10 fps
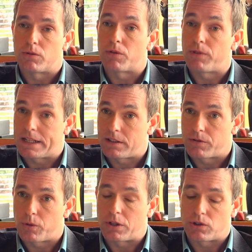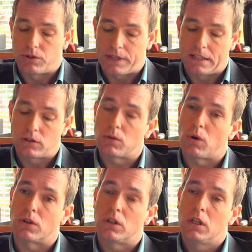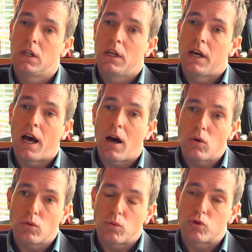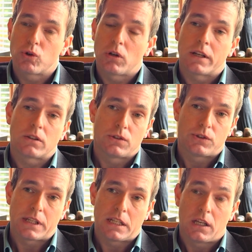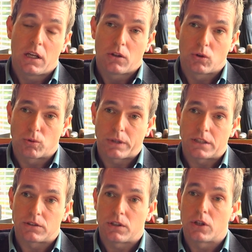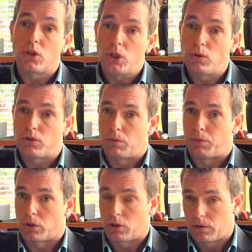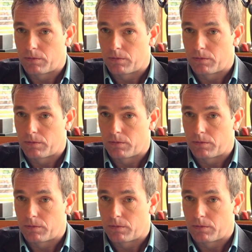reflective questions and so on. How would you like to see your readers use the book?